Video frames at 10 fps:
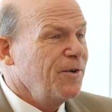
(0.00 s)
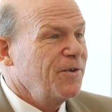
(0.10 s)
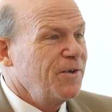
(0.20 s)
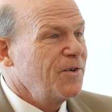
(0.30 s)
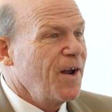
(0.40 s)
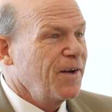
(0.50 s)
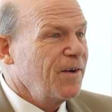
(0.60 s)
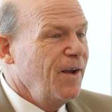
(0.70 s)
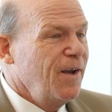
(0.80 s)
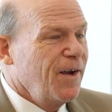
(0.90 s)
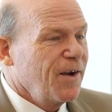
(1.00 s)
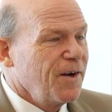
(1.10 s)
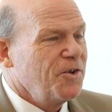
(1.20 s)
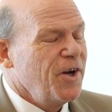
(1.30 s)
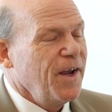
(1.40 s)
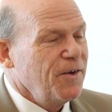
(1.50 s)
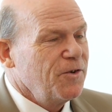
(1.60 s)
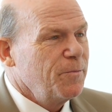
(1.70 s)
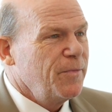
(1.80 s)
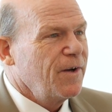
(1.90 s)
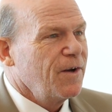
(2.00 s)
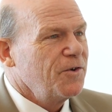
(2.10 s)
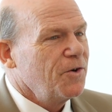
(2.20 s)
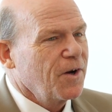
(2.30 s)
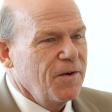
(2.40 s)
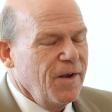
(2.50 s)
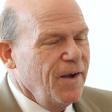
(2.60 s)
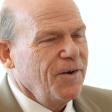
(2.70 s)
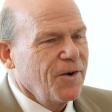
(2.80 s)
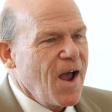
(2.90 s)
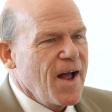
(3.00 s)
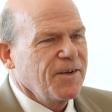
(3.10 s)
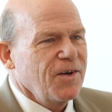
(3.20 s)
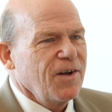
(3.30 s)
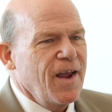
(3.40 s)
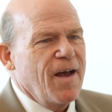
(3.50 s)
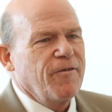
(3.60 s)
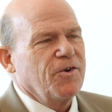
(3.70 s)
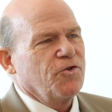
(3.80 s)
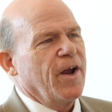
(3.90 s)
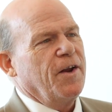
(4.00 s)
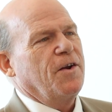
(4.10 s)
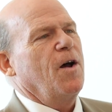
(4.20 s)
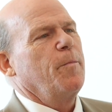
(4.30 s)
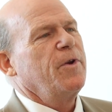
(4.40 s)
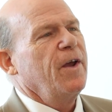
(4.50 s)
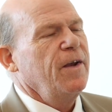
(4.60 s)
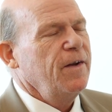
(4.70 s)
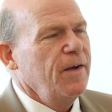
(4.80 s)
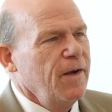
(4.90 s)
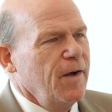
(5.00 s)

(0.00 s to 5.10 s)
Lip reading: It's not going to change because you're constantly having to train and update.